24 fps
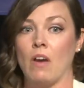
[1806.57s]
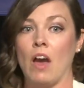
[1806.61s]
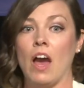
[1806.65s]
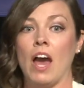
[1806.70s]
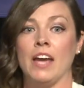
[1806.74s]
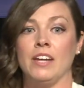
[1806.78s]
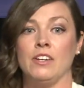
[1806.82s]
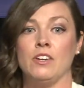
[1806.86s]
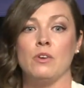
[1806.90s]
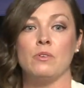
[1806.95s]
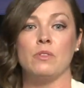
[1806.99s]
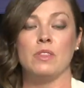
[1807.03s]

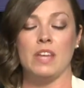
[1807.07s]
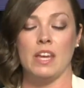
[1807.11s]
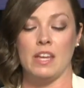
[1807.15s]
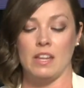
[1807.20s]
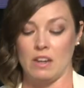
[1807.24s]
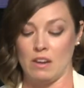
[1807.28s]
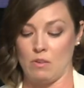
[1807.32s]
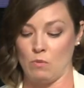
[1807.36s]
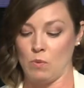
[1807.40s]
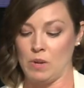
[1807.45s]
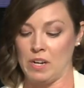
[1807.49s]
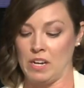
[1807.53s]
I know
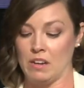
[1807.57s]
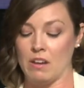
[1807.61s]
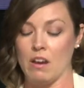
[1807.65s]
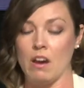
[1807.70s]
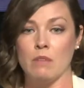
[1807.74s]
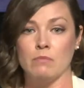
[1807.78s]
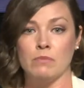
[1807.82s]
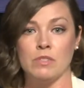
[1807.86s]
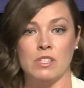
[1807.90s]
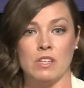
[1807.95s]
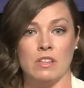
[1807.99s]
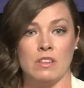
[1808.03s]
that when it
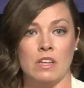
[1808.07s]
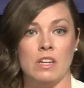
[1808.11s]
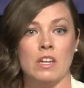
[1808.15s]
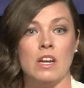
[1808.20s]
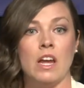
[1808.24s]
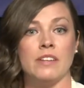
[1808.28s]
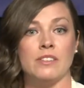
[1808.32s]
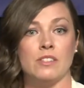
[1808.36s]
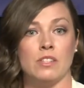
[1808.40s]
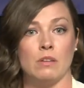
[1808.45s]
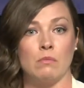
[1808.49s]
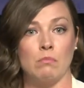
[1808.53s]
comes to the
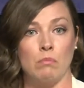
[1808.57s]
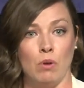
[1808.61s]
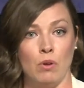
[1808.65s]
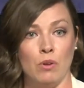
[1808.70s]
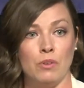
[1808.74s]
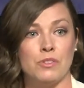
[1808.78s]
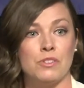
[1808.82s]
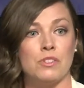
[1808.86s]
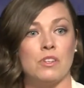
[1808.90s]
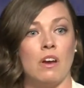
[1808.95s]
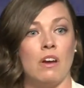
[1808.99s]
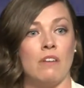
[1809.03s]
nuts and
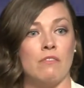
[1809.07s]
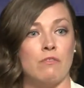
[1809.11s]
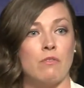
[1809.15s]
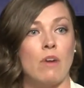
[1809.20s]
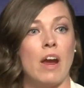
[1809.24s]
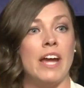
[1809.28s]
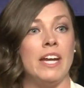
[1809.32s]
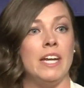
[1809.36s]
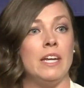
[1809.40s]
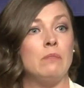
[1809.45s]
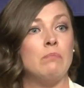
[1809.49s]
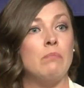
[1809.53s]
bolts of
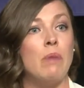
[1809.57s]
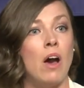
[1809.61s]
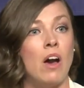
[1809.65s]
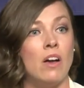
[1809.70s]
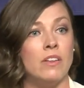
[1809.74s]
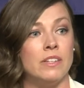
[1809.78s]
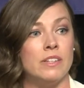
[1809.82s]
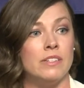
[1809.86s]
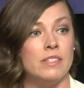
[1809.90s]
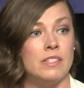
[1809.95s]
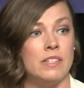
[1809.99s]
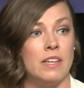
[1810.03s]
writing
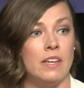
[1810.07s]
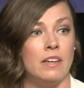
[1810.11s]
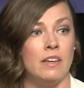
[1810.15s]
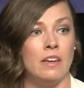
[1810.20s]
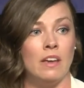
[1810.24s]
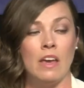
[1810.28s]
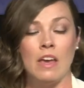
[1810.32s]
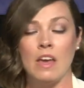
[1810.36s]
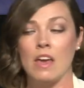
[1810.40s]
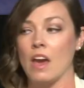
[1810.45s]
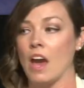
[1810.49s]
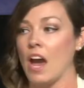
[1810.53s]
policy,
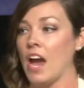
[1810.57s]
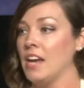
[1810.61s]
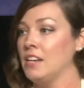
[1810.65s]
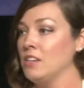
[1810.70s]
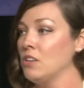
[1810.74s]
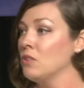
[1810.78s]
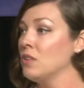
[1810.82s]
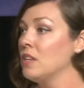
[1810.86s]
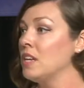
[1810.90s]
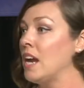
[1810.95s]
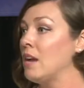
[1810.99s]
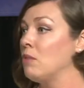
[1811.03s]
I
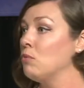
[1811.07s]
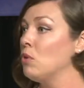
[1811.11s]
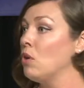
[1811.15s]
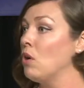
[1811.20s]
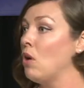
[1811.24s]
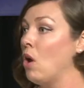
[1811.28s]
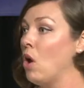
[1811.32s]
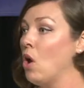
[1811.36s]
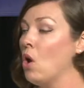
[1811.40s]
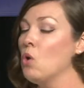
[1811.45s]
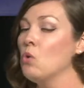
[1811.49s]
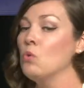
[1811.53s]
know that I will
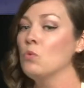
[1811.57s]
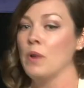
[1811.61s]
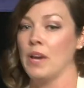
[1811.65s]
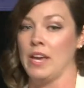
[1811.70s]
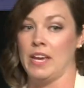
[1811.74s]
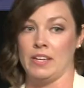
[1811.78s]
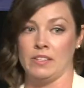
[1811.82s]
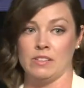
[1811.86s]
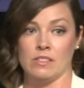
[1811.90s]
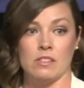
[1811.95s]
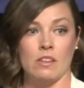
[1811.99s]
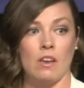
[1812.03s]

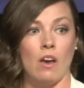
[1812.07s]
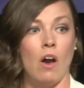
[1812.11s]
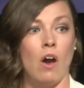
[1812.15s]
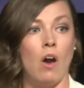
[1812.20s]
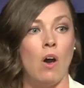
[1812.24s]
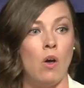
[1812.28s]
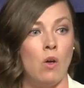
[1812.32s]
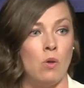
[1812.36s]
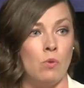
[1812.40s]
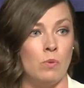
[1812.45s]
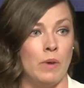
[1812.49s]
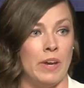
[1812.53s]
always,
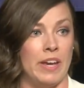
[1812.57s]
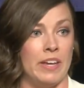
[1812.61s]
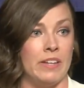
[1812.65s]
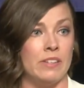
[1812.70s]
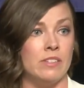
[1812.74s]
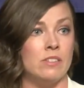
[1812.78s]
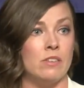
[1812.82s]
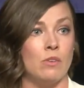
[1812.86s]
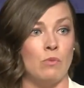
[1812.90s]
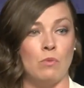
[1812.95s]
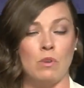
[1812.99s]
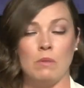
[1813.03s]

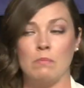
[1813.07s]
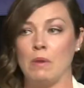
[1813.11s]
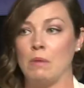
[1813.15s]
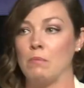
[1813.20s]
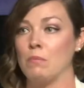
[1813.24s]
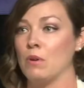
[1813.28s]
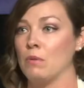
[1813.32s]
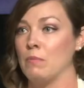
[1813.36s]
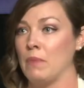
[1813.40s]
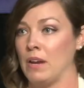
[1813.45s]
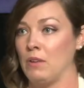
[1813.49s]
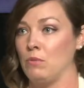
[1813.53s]
always
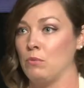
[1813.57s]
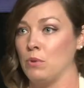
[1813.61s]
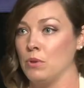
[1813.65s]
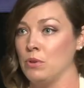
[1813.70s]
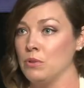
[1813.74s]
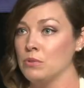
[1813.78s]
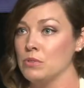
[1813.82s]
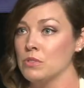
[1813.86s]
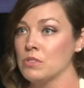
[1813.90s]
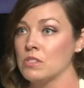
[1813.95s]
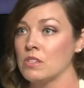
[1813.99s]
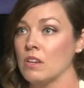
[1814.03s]
remember my
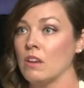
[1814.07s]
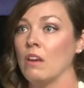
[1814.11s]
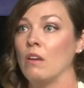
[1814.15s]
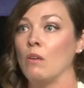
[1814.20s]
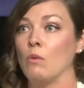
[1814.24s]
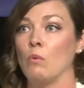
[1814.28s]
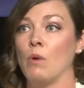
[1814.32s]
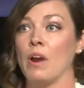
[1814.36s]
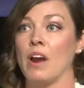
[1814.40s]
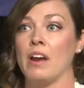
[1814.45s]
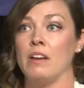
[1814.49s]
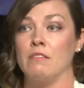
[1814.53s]
roots,
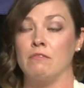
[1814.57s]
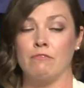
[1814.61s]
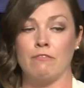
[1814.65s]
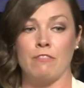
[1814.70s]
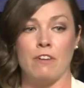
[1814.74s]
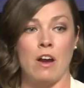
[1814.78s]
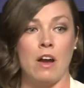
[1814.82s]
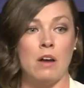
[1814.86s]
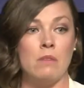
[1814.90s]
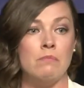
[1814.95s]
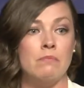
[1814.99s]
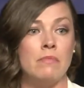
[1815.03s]
where I'm
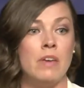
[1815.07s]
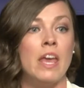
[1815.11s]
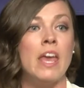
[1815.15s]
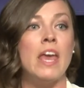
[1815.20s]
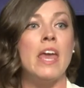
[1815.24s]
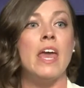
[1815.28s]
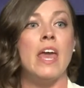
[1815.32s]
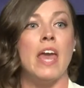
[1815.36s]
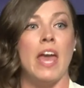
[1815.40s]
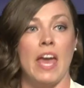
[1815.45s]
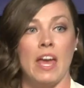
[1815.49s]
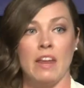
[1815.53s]
from,
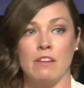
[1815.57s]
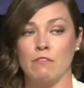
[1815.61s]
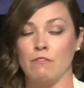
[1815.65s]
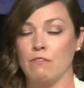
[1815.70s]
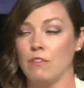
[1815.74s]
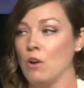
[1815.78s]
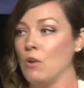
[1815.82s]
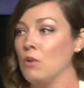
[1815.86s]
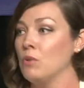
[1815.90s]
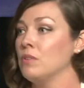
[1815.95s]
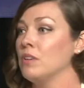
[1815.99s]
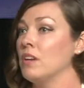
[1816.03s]
and
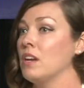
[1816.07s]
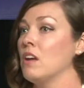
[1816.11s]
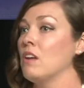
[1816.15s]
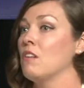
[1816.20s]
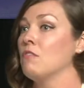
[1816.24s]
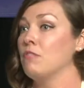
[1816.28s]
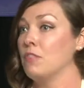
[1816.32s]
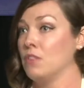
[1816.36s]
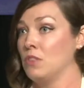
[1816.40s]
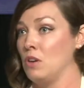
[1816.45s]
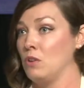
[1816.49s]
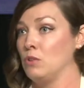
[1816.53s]
vote
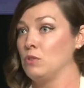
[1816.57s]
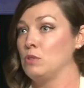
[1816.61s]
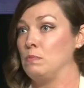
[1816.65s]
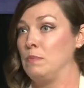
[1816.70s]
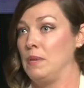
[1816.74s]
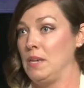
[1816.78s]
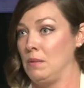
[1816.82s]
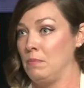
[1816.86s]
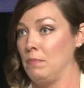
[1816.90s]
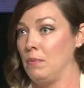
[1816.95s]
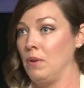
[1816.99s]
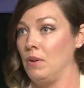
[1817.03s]
for those
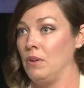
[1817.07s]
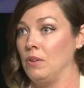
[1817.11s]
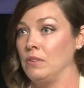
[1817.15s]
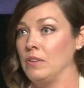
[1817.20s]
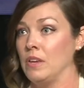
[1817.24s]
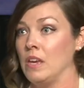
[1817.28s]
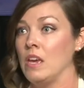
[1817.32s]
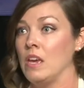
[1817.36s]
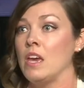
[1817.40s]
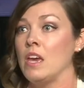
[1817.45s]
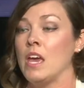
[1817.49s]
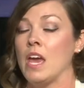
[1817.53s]
people.
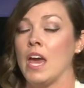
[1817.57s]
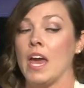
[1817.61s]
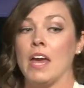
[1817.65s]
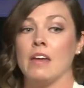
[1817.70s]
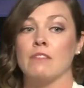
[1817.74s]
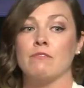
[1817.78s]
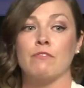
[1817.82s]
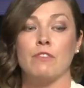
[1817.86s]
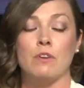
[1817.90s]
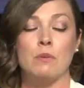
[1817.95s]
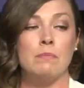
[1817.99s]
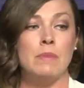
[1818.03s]

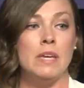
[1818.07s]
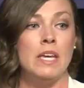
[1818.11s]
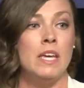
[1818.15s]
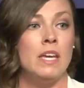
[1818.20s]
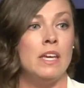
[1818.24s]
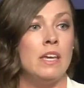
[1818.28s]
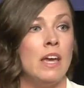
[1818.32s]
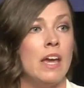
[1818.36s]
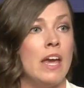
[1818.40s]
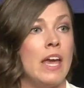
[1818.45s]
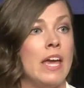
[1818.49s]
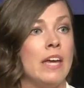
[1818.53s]
And for
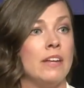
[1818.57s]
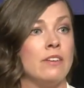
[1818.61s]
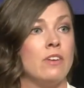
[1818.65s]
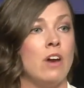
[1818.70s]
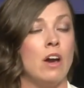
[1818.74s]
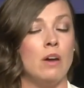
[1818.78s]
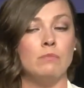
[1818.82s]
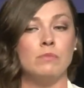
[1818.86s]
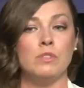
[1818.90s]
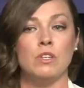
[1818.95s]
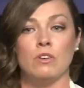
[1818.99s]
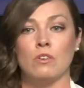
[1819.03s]
me, it
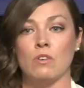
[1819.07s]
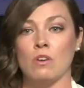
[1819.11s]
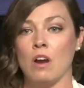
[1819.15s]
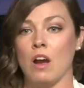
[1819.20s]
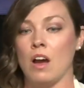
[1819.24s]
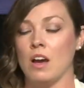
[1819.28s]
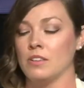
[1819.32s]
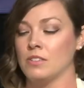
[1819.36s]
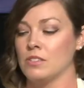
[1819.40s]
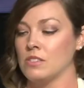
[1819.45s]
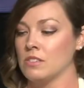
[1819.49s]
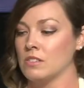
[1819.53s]
comes
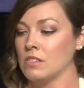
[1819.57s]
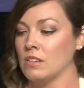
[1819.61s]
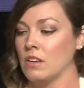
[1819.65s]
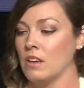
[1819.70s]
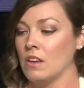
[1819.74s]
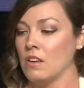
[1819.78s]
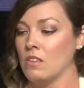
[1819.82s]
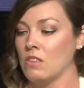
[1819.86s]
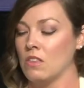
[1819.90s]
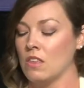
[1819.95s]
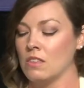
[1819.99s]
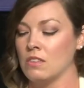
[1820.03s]
across,
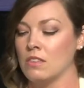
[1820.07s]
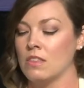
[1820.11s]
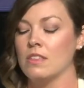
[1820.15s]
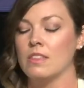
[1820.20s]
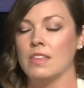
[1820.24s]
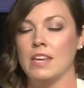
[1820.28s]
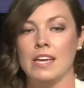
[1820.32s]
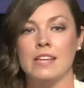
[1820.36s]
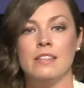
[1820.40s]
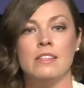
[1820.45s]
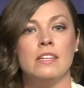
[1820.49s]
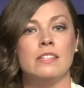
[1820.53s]
the
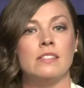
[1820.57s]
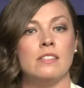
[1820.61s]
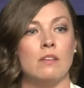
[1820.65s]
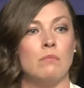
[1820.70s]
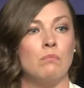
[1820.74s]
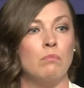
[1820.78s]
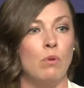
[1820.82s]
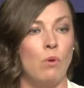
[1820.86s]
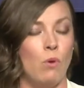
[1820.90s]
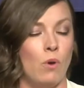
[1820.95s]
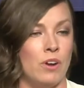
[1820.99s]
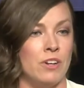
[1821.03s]
thing that's
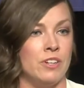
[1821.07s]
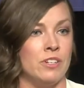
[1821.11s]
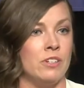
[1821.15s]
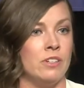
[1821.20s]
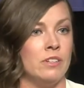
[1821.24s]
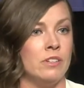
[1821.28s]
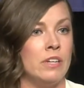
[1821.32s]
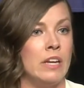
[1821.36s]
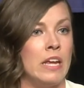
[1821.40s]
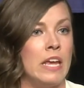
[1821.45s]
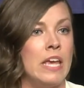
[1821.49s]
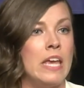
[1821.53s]

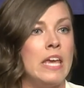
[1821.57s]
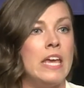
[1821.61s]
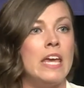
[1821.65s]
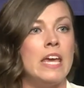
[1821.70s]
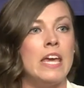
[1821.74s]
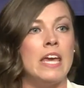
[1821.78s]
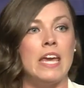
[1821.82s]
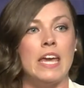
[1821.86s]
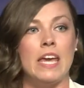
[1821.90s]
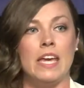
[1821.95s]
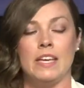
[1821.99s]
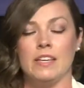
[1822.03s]
important
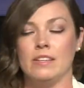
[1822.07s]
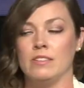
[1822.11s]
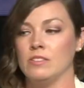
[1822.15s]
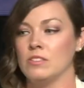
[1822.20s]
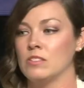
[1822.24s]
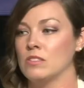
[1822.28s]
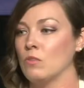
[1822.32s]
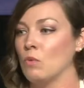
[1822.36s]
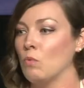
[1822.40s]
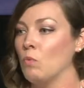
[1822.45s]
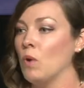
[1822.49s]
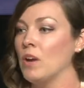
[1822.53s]

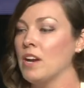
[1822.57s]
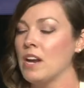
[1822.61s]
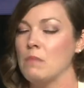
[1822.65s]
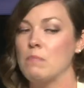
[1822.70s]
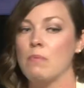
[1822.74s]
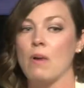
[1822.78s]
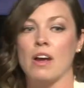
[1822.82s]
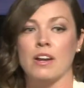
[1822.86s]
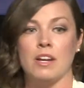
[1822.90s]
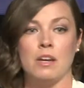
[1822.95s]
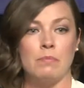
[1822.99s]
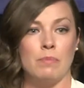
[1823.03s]
is what I
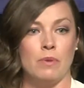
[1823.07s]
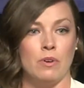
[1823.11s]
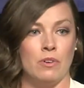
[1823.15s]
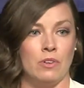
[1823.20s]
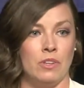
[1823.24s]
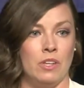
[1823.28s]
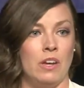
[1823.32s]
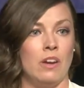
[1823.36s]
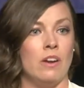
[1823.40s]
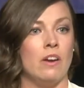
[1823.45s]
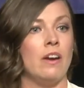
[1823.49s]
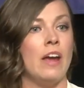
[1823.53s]
brought up
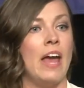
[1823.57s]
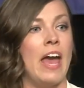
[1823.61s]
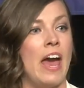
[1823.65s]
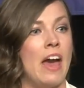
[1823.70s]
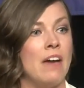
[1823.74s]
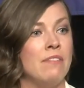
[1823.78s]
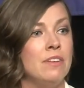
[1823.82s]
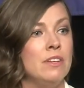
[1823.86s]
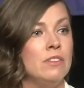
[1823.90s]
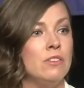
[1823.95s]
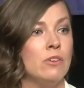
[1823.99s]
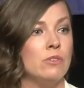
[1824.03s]
earlier,
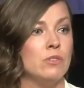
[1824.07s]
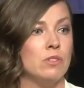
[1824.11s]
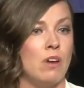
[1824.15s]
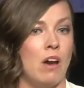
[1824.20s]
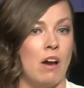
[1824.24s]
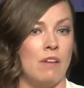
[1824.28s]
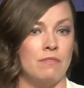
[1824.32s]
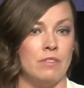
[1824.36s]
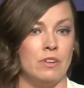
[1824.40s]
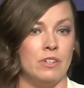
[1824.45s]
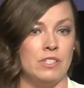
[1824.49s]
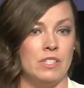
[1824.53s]
having those
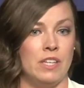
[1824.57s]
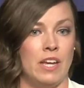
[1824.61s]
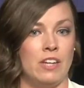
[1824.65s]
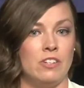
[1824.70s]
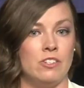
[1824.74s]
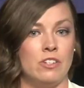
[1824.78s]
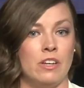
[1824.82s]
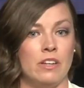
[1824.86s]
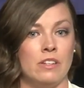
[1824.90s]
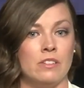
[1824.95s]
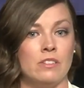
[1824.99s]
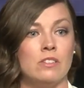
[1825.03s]

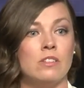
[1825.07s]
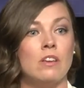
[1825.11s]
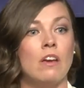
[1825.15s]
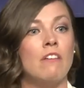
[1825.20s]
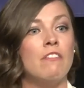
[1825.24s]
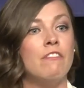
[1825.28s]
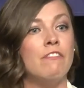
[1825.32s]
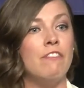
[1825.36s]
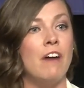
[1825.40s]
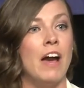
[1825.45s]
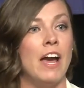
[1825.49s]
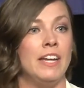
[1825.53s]
conversations,
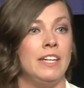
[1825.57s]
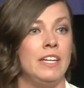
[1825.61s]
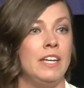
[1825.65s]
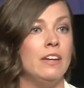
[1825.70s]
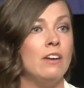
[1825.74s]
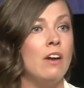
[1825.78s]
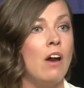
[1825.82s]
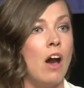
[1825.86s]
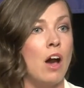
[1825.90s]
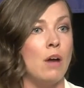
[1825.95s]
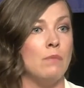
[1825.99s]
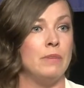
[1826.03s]
finding
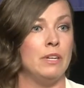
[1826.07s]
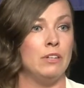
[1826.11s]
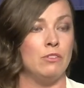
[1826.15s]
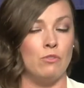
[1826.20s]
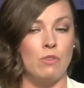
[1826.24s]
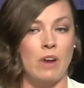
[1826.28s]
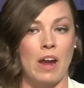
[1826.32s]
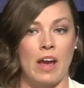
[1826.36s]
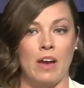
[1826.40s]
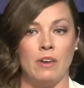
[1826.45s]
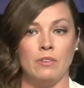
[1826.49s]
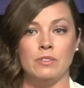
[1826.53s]
common
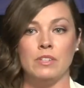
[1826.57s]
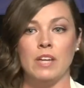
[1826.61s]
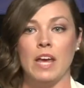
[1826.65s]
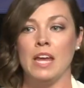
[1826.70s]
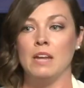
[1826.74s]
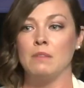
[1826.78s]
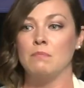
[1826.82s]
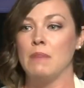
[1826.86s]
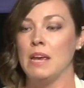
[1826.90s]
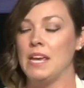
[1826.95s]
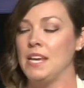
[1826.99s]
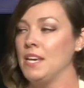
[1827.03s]
ground,
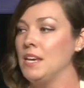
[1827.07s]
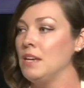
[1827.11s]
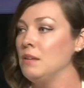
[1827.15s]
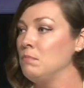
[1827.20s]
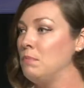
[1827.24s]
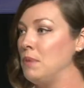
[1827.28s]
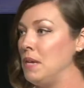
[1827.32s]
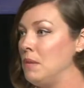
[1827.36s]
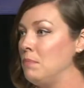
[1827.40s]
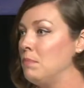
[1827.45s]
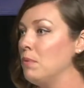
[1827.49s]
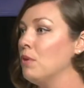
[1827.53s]
and making
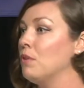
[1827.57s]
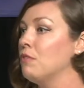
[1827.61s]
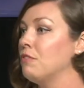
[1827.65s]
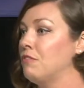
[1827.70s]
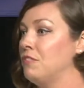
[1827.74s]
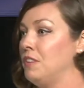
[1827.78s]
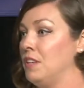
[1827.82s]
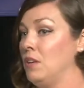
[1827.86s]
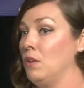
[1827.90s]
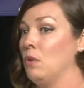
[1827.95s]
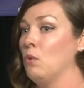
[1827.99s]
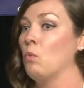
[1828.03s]
people
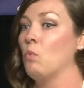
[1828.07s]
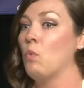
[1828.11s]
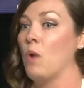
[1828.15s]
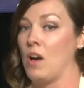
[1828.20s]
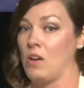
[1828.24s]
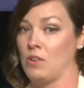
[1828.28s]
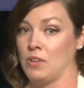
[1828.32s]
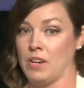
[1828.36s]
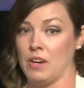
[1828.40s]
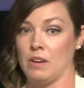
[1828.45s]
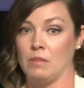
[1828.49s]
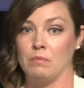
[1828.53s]
feel
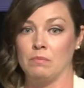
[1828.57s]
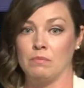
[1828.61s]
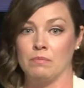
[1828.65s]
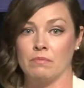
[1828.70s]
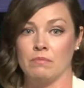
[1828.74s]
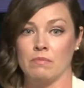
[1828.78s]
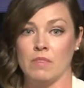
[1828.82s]
welcome.